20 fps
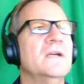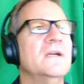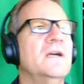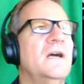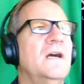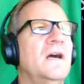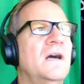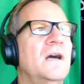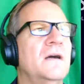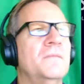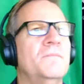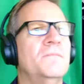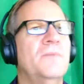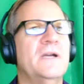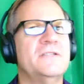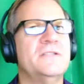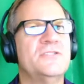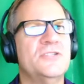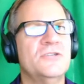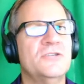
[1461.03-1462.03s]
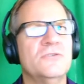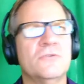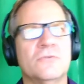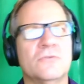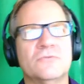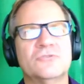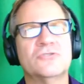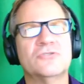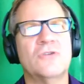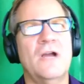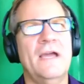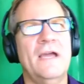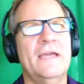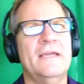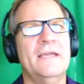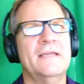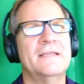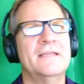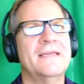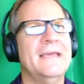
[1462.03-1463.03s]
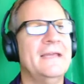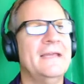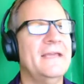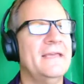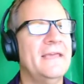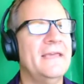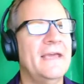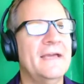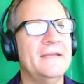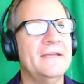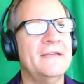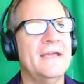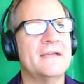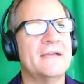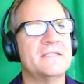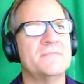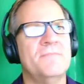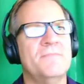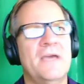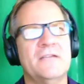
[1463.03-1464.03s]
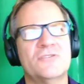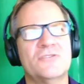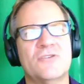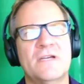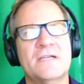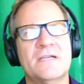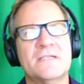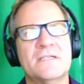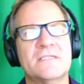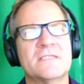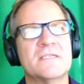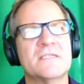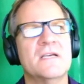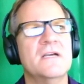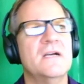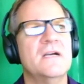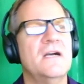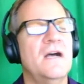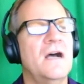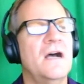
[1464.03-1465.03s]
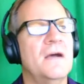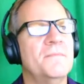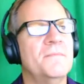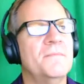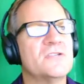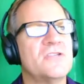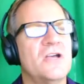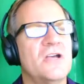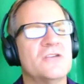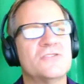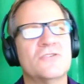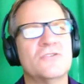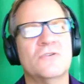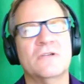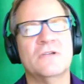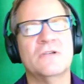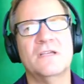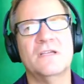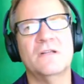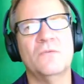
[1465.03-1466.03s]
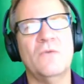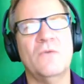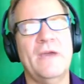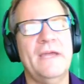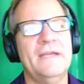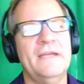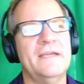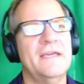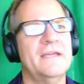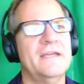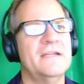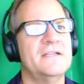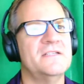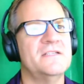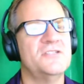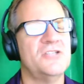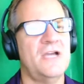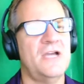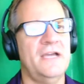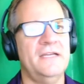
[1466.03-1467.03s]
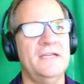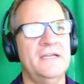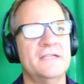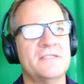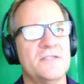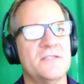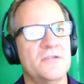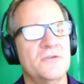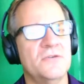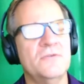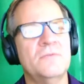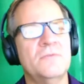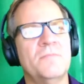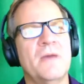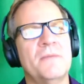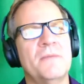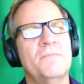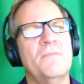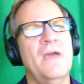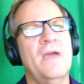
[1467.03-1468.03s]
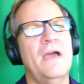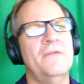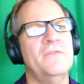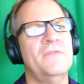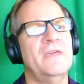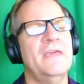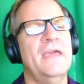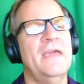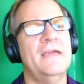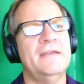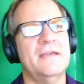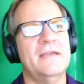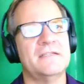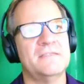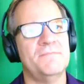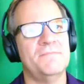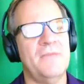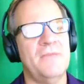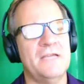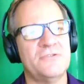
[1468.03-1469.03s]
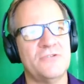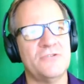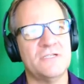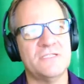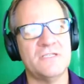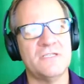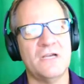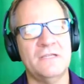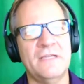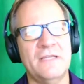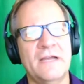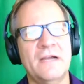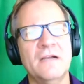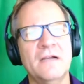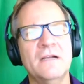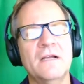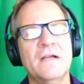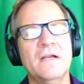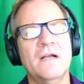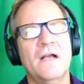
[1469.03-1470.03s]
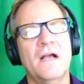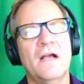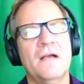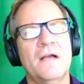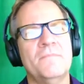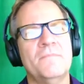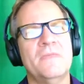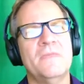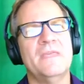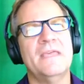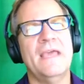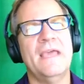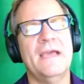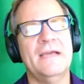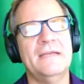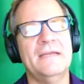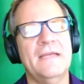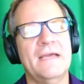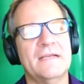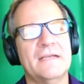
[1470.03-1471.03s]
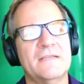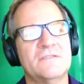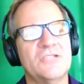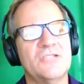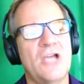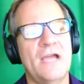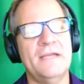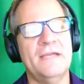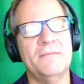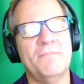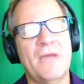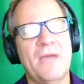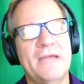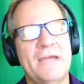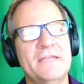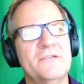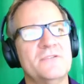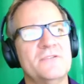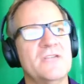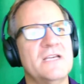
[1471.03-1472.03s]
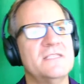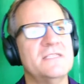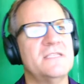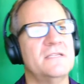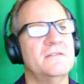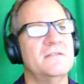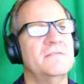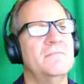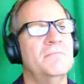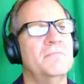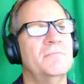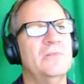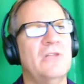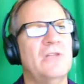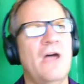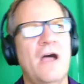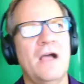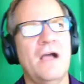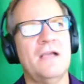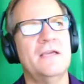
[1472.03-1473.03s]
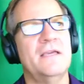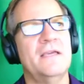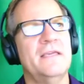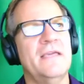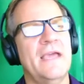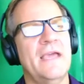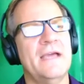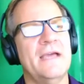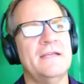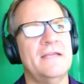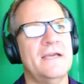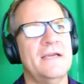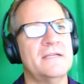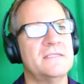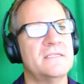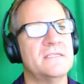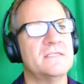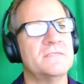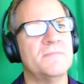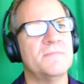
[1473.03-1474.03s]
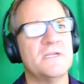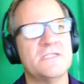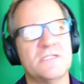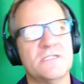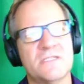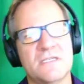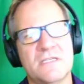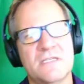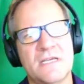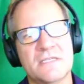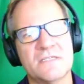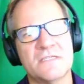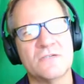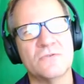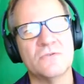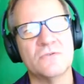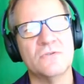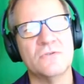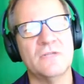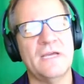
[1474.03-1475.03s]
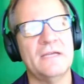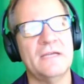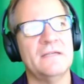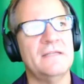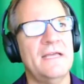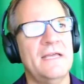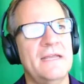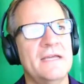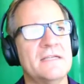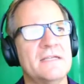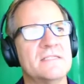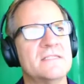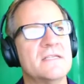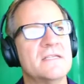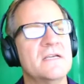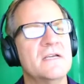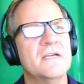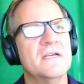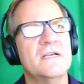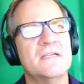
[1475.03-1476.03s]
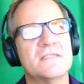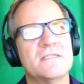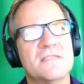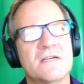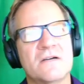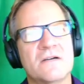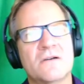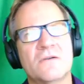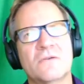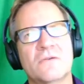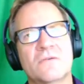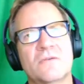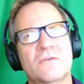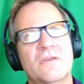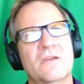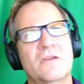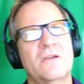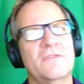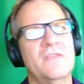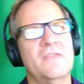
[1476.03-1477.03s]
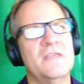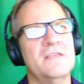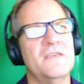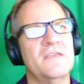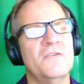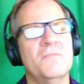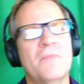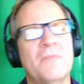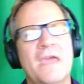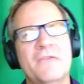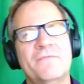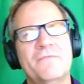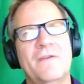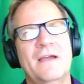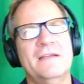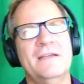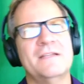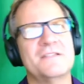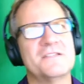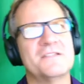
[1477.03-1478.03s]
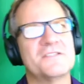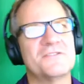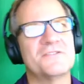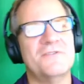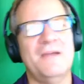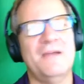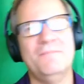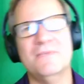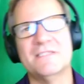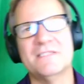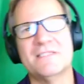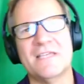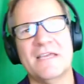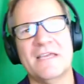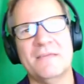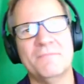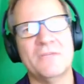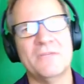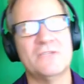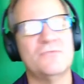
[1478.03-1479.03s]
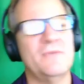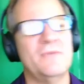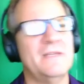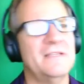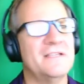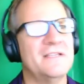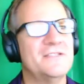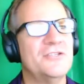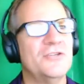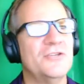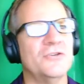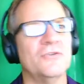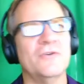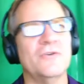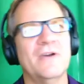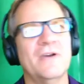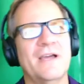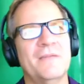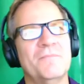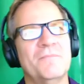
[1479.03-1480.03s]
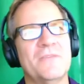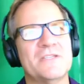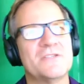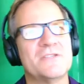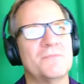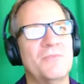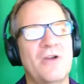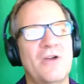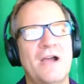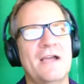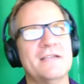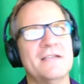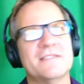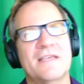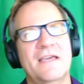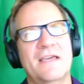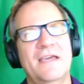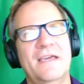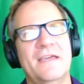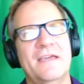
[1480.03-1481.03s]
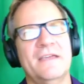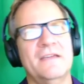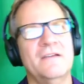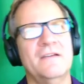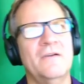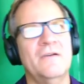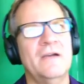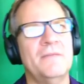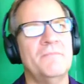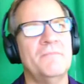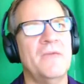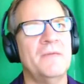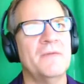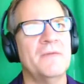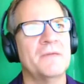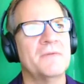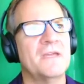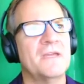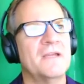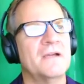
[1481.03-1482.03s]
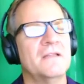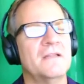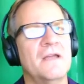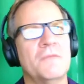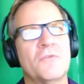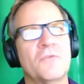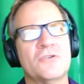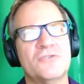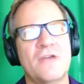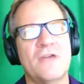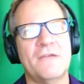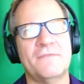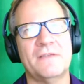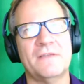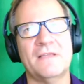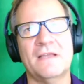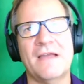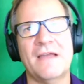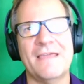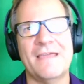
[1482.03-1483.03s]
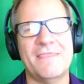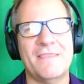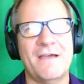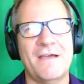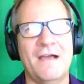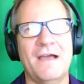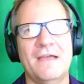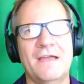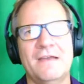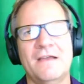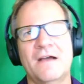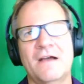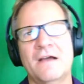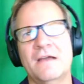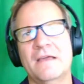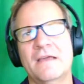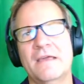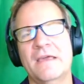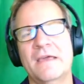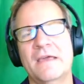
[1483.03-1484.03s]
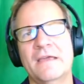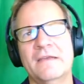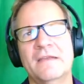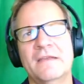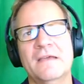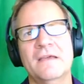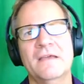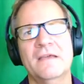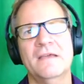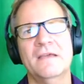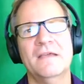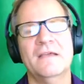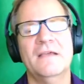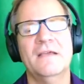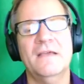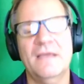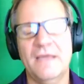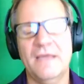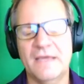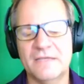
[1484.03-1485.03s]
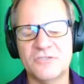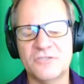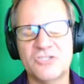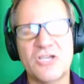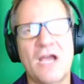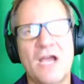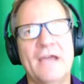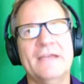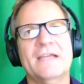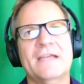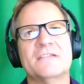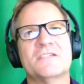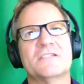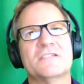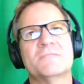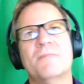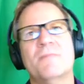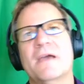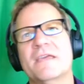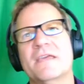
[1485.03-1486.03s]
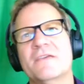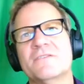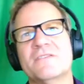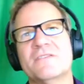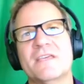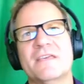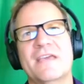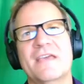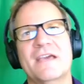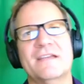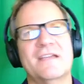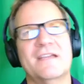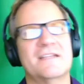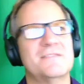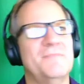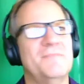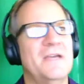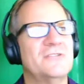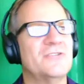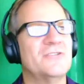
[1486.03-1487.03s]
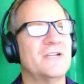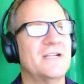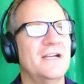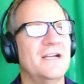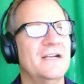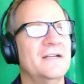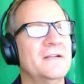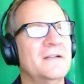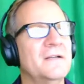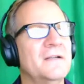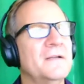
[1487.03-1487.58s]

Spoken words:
But do try getting Yandex metrics. There's also a little way to get into China too by having Yandex metrics on there. Baidu doesn't block Yandex as much as it does Google Analytics. So, you may find a discrepancy between the two and be surprised that, hey, you know what, maybe I'm getting a lot more traffic than I thought in China just by using Yandex Metrica.